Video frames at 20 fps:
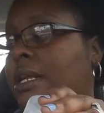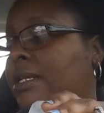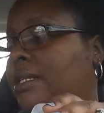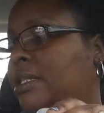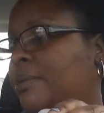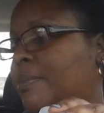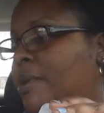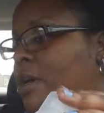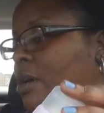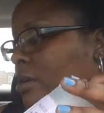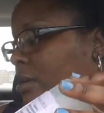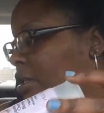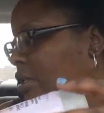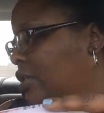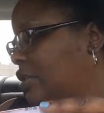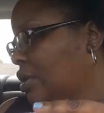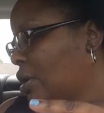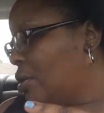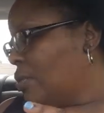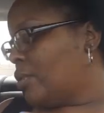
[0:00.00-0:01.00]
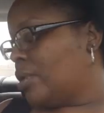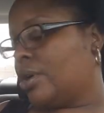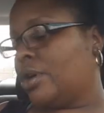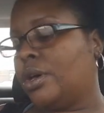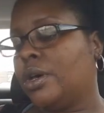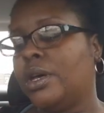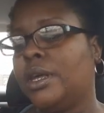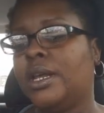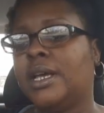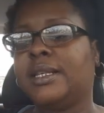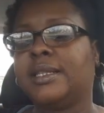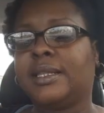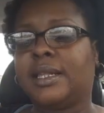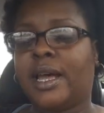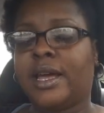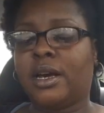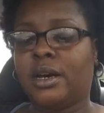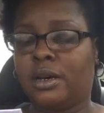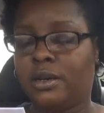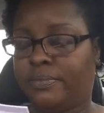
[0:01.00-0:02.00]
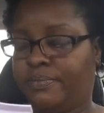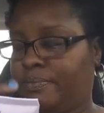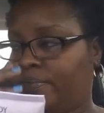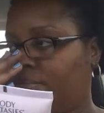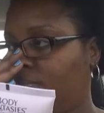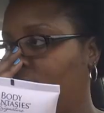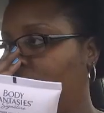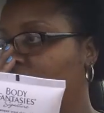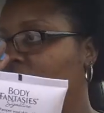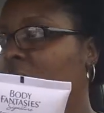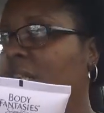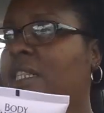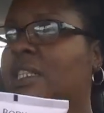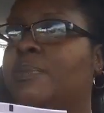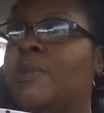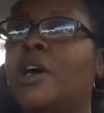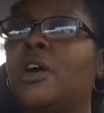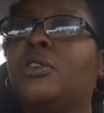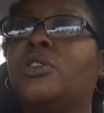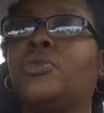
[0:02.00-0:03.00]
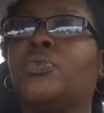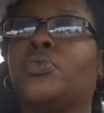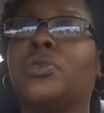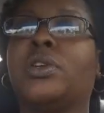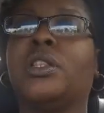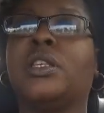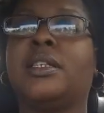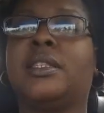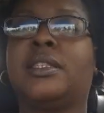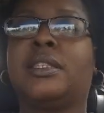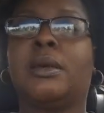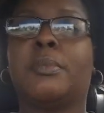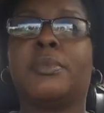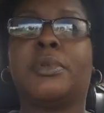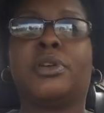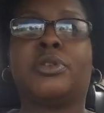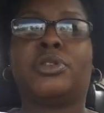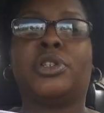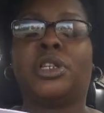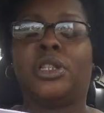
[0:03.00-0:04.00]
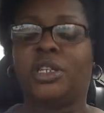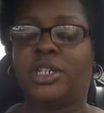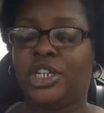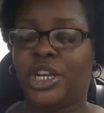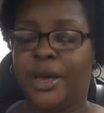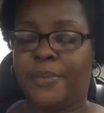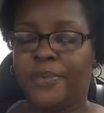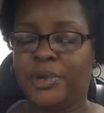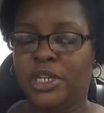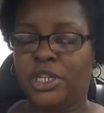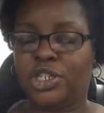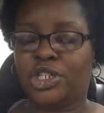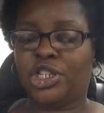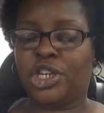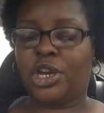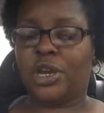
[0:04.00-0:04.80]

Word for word: and it smells so good. It's like a, it smells really similar to the Japanese